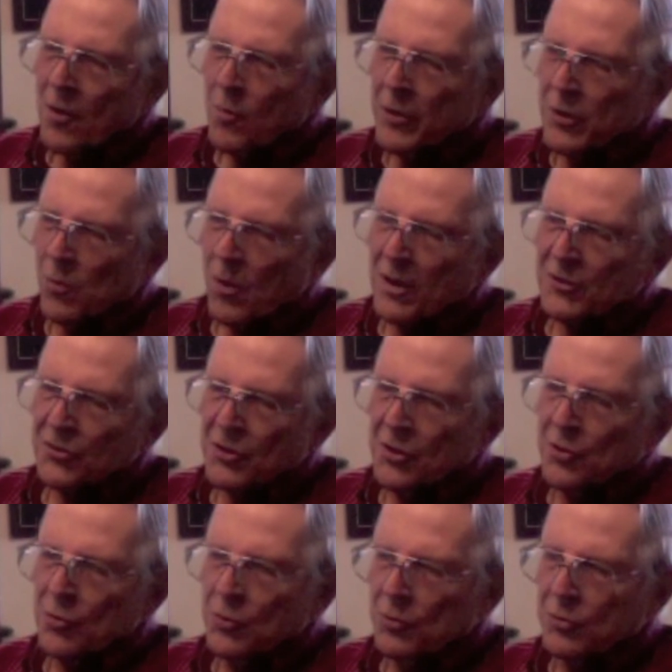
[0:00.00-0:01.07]
when you watch the
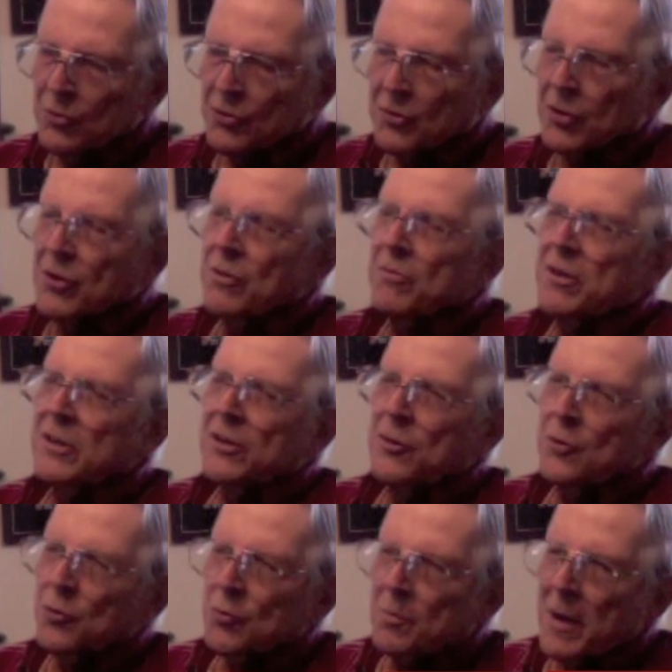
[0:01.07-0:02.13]
news or you read the
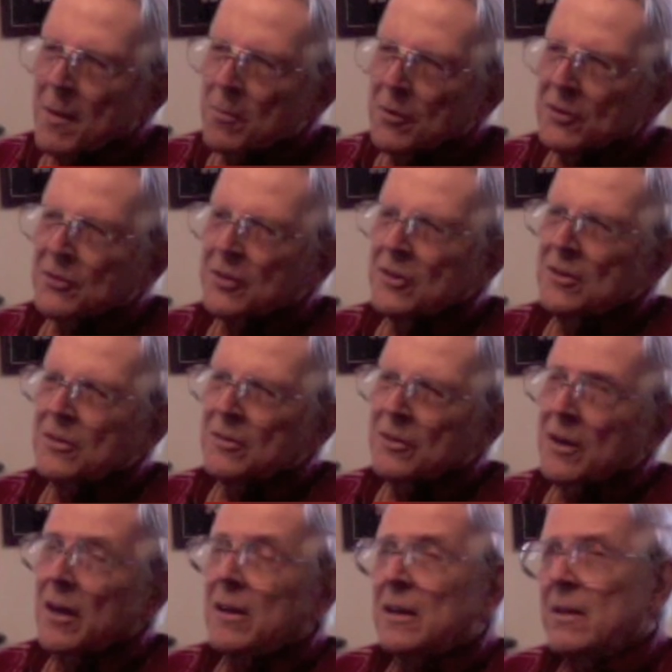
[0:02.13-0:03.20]
newspapers and
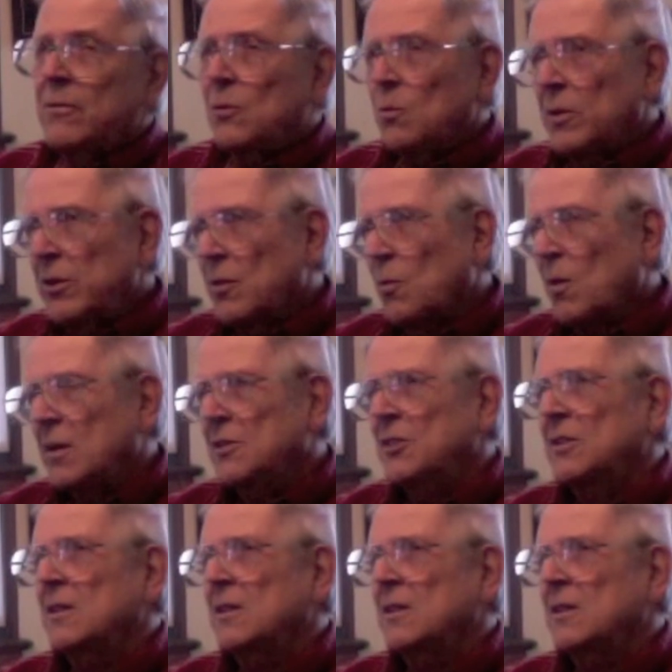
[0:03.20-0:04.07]
even when you're watching